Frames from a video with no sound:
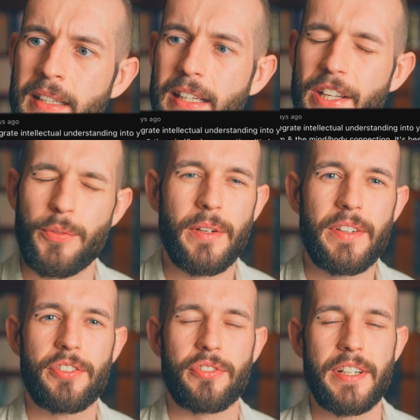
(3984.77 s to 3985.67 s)
It's one of
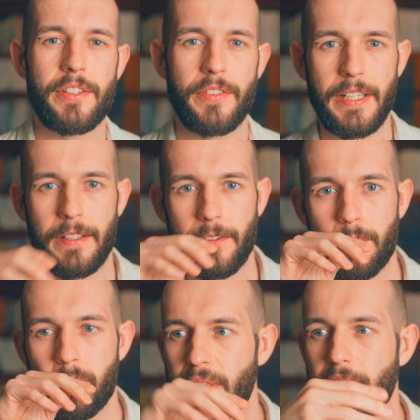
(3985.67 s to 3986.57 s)
these strange things
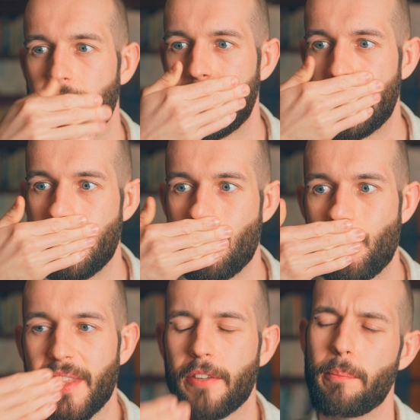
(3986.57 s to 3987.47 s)
that I hear
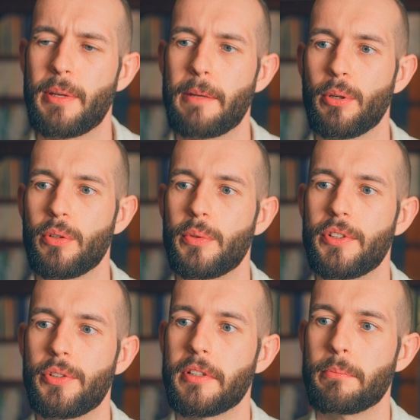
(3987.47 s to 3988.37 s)
from people who are
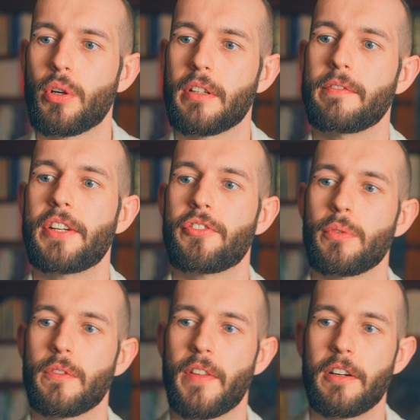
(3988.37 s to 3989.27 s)
doing more
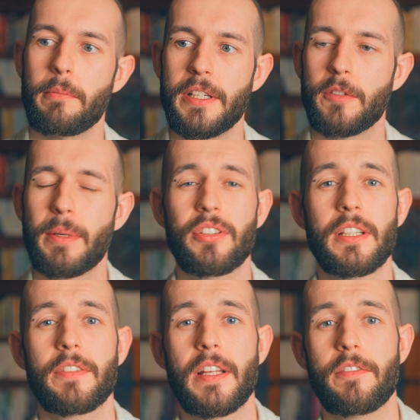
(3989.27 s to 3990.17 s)
conventional therapy,
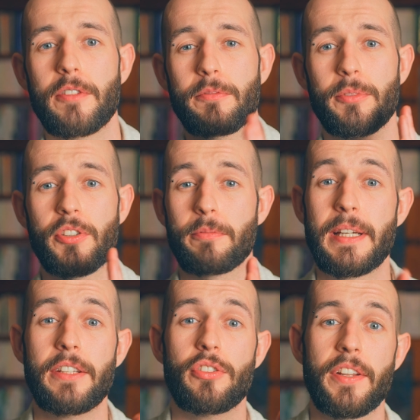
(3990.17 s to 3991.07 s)
especially if they've just, just
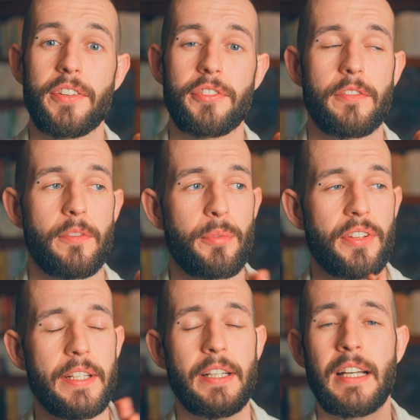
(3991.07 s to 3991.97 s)
made the transition from,
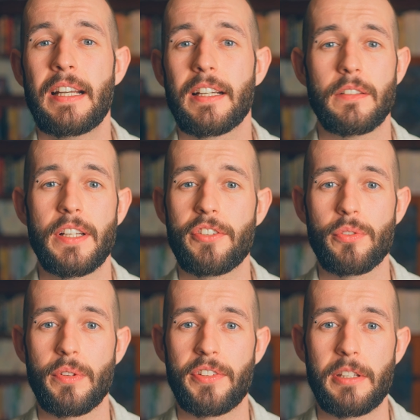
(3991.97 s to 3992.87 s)
say,
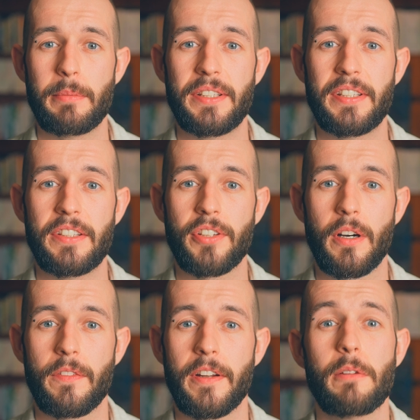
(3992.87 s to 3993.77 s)
conventional C B T
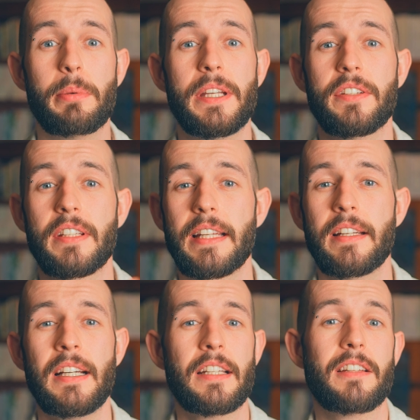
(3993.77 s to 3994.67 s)
style therapy to
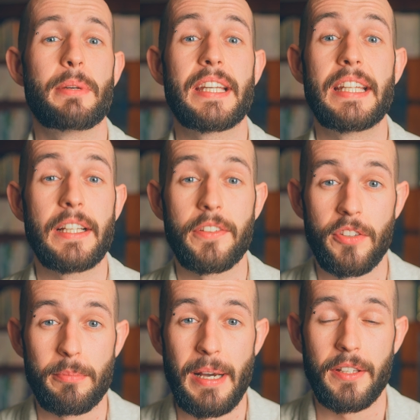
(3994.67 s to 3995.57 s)
then the beginnings of
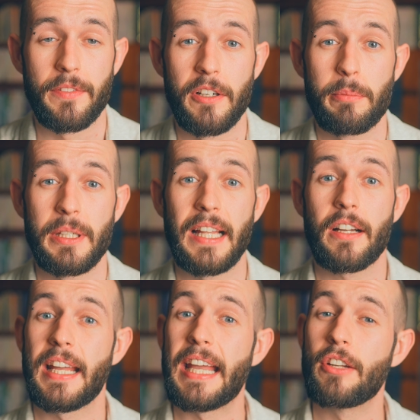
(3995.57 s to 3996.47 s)
somatic therapy, that
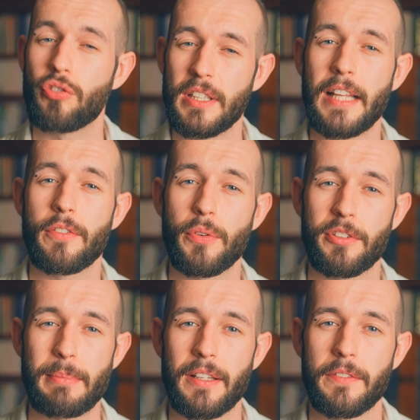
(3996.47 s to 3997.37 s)
kind of entry-level
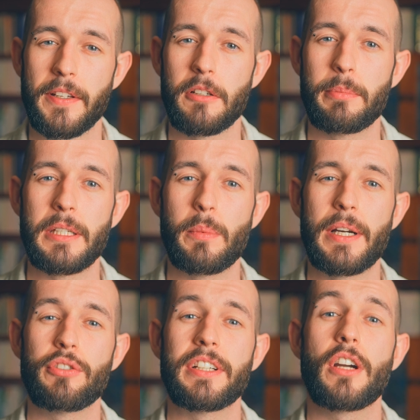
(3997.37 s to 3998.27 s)
somatic therapy where
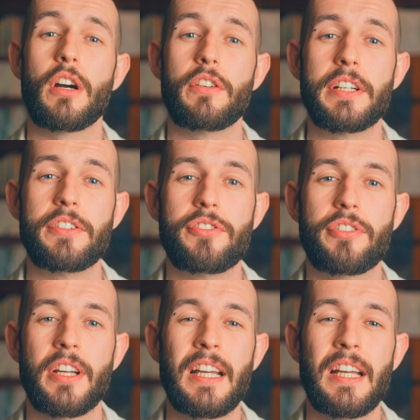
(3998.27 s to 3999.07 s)
you're encouraged